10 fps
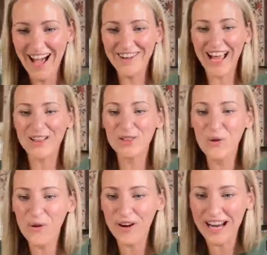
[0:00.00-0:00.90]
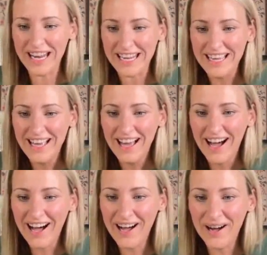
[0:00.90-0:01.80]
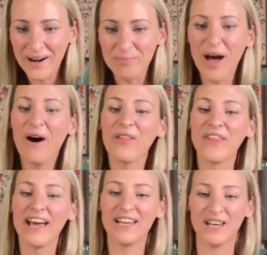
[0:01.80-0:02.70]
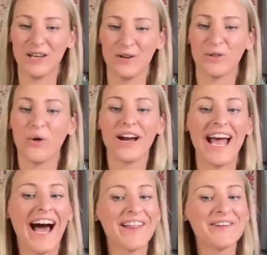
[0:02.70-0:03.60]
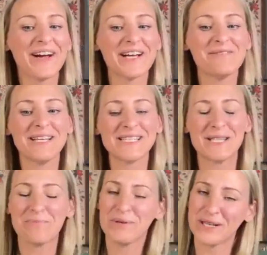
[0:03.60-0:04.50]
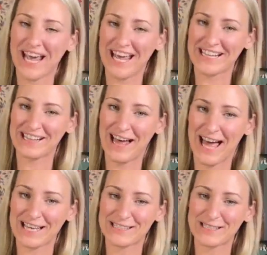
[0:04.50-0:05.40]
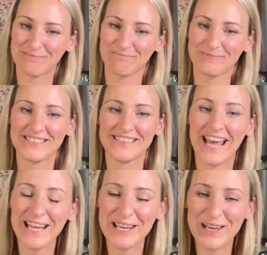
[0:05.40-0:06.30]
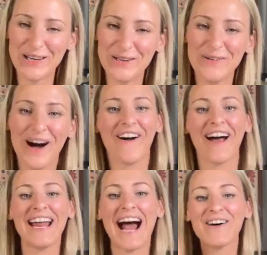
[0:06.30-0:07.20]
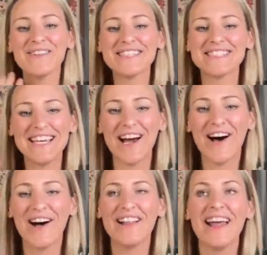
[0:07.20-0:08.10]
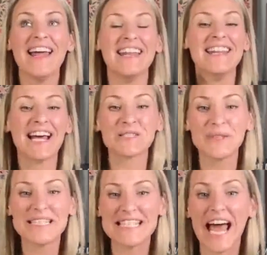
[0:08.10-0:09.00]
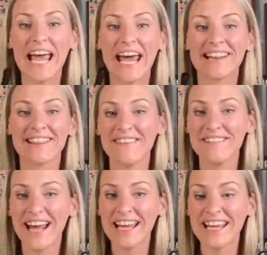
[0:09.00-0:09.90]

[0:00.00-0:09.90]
Okay, Lori. Oh, thank you. Lori highly recommends the book and class. Thank you. All right. I will see y'all next Wednesday at 11